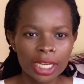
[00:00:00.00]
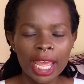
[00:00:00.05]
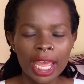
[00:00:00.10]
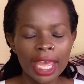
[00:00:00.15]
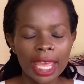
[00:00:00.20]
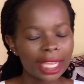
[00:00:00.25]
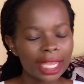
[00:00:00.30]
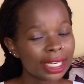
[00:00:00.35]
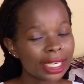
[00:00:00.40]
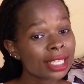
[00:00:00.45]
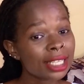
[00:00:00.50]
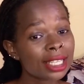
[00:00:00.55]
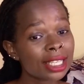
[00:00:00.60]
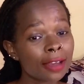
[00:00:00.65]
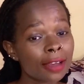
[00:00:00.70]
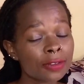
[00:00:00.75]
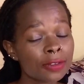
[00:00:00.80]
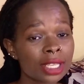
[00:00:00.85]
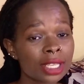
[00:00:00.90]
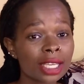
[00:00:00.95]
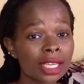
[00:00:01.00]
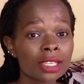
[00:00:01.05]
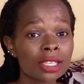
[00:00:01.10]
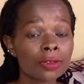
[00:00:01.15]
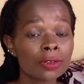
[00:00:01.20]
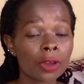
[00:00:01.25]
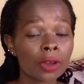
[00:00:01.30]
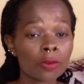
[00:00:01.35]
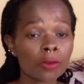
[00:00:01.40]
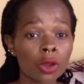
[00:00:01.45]
And as I have said, if you
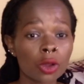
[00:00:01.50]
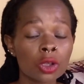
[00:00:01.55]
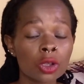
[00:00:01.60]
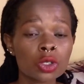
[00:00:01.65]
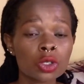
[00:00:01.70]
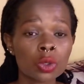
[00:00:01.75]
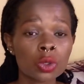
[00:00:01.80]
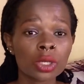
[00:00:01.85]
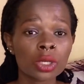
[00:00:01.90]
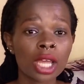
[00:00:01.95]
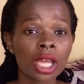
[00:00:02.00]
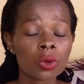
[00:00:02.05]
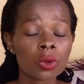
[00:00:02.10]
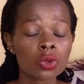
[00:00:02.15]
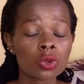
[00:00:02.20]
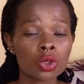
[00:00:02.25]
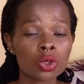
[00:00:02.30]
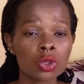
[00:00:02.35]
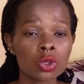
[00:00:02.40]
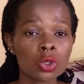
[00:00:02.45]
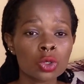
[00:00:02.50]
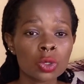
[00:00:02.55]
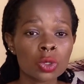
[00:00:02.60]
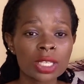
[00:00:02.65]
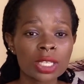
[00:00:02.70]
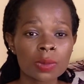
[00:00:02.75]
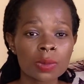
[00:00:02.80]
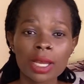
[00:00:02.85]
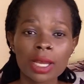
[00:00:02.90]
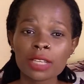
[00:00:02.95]
have not known how to use your
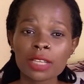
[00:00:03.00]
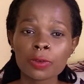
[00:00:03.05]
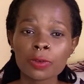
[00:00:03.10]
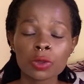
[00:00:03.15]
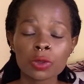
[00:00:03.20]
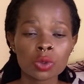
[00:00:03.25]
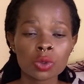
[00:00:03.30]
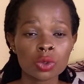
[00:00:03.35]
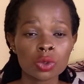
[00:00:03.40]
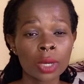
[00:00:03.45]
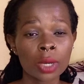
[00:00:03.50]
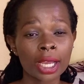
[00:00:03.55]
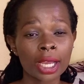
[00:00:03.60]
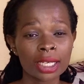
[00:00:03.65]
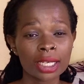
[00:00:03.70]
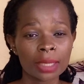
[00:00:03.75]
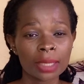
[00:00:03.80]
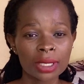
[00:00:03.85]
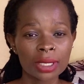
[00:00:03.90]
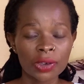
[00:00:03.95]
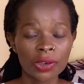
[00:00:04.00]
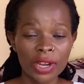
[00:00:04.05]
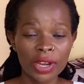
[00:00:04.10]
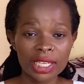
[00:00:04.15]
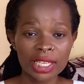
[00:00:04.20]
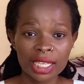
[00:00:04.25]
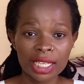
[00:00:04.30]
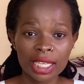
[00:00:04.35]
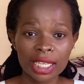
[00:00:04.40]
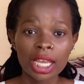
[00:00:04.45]
smartphone to do academic
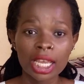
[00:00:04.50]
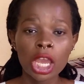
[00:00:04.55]
writing,